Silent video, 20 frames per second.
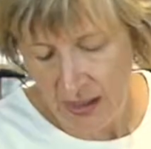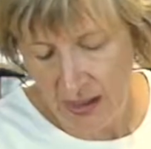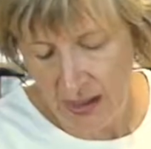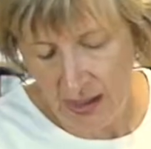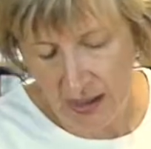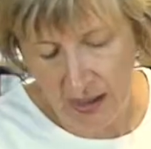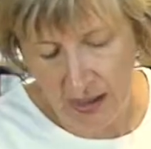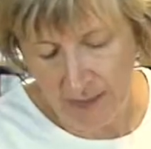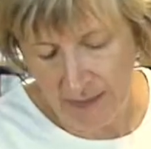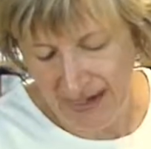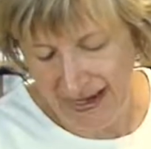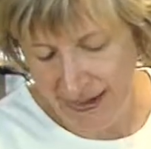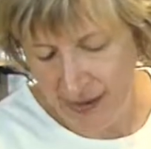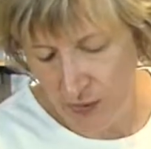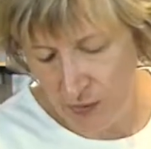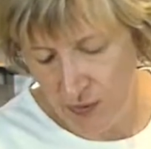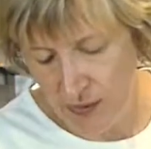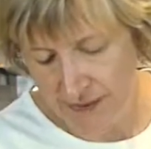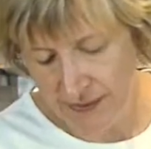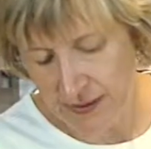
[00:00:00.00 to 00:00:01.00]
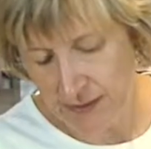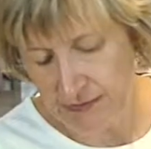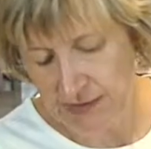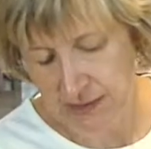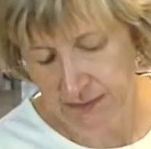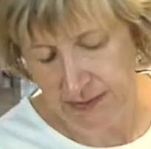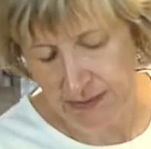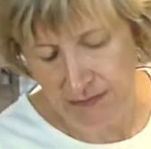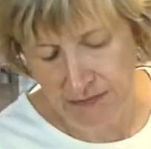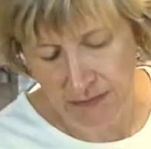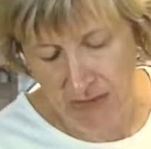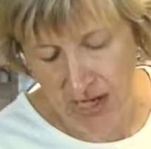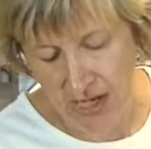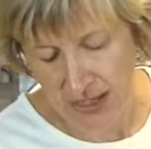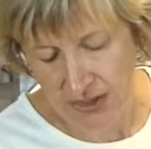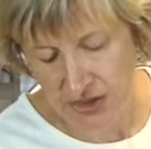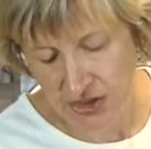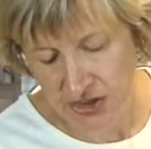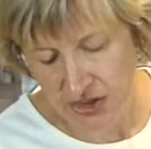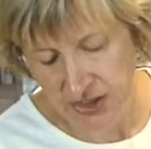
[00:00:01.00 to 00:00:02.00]
I don't want them to be
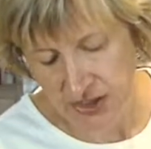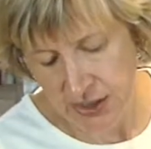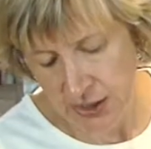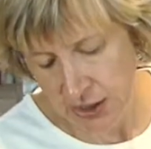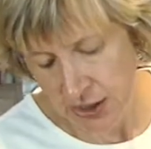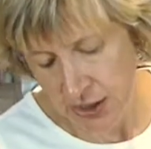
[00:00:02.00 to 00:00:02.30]
mush.